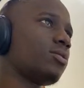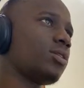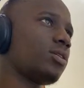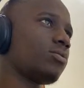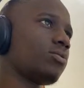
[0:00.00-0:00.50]

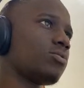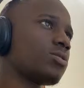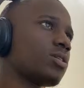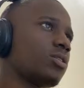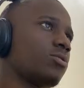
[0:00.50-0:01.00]
down close
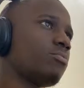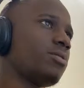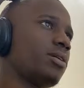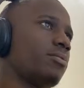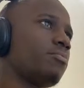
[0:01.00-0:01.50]
candle
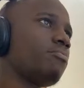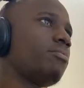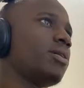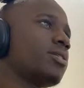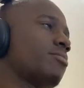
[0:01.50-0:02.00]

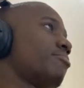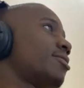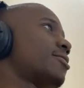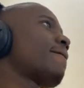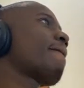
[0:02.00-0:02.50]
by some
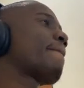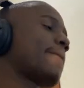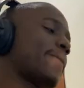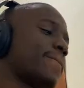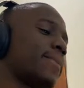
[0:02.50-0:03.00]
bits.
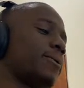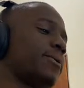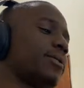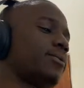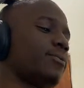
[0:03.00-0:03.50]

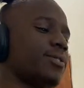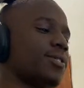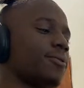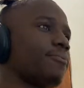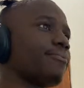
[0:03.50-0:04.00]
We'll
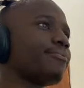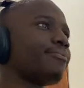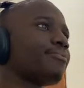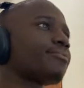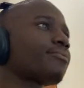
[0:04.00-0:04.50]
see.
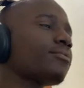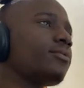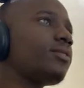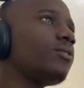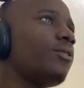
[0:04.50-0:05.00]

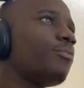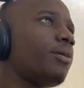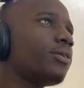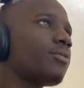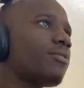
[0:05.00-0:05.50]
I'm
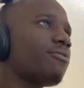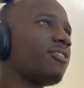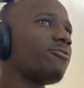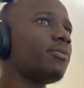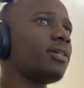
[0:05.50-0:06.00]
back to the
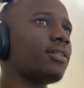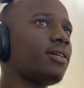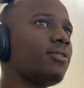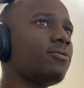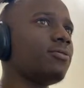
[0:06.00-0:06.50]
5 minute
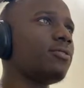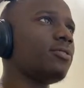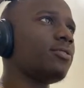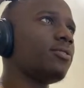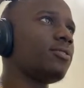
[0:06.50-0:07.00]
now.
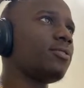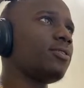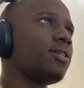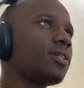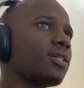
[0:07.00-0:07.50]

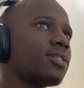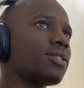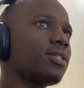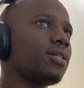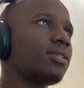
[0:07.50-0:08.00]
You can
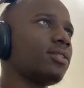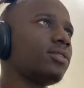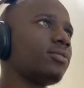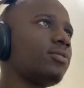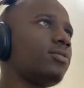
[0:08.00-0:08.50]
see that
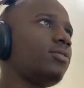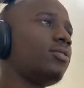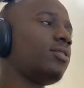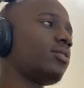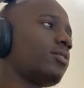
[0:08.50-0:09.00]

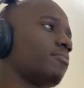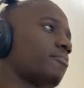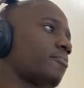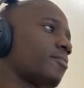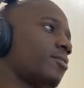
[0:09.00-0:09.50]
the
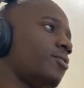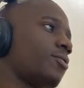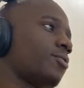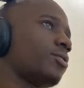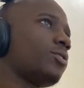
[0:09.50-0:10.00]
New York
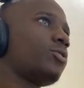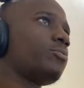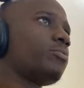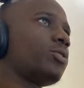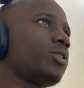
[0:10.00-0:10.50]
continue to push